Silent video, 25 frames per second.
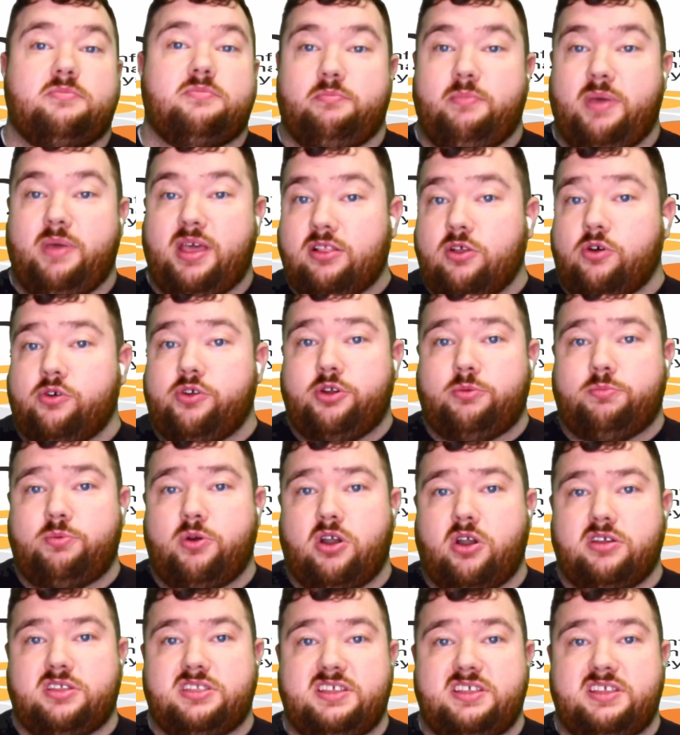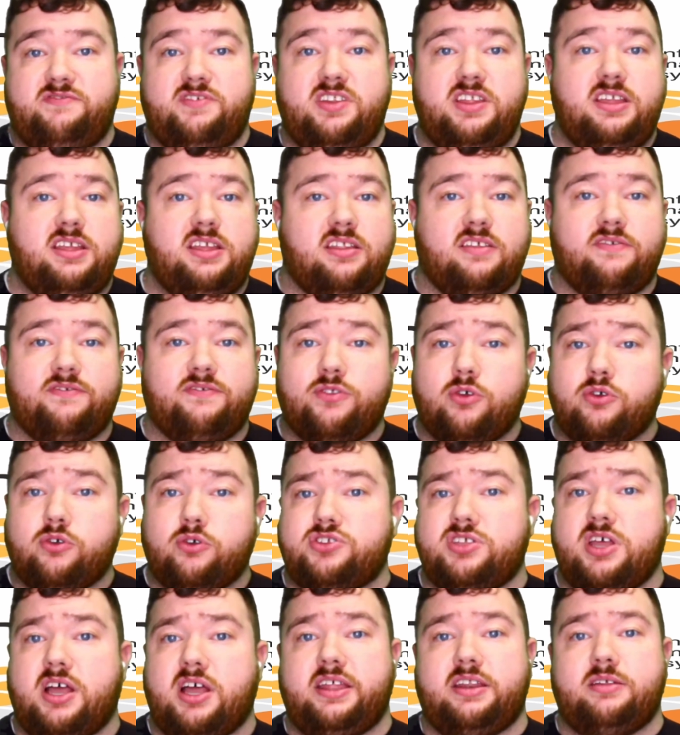may lower your productivity, and if
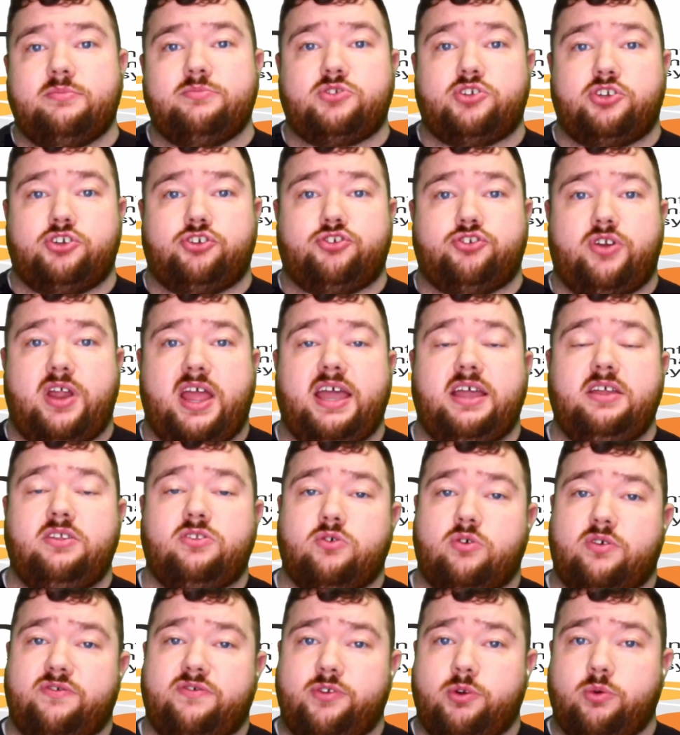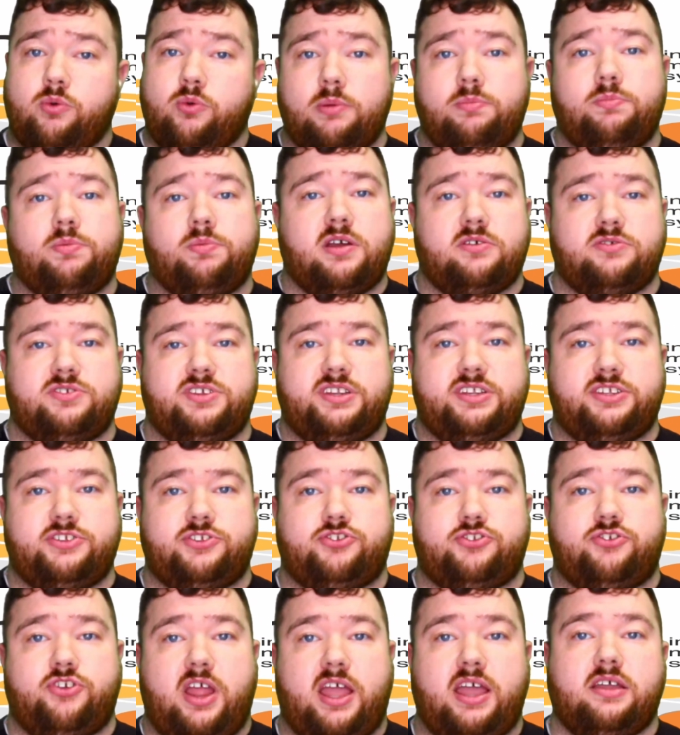those items are tracked or if your web browsing
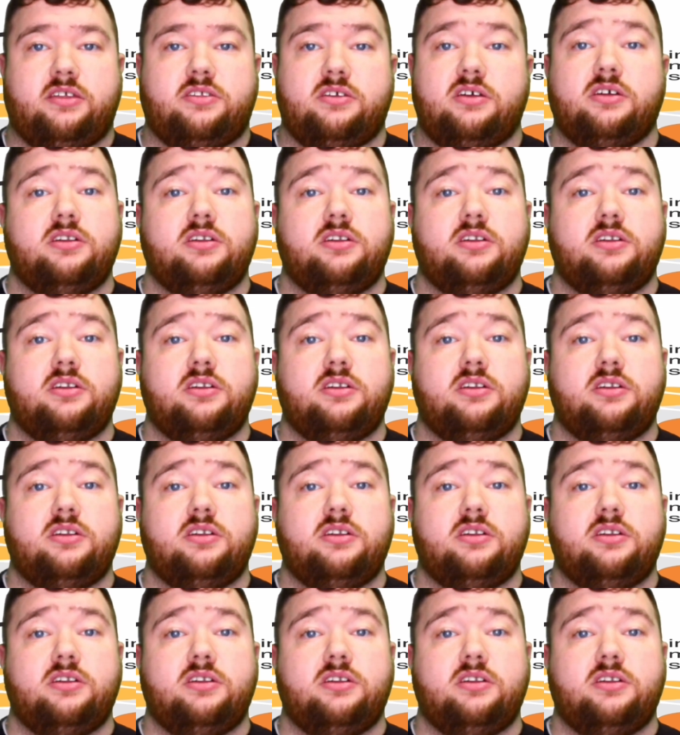is tracked,